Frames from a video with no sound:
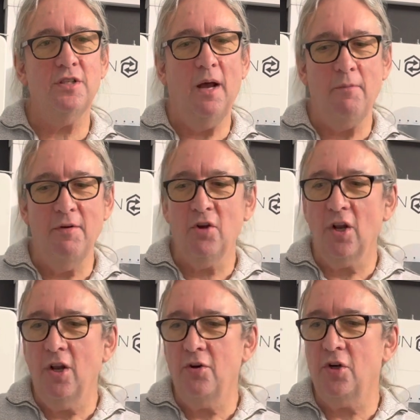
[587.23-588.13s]
and we've got a
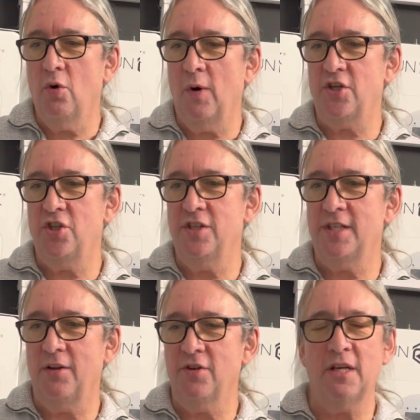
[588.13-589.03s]
load of questions
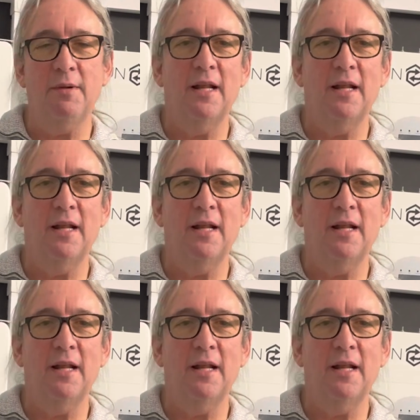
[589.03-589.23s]
now that's coming.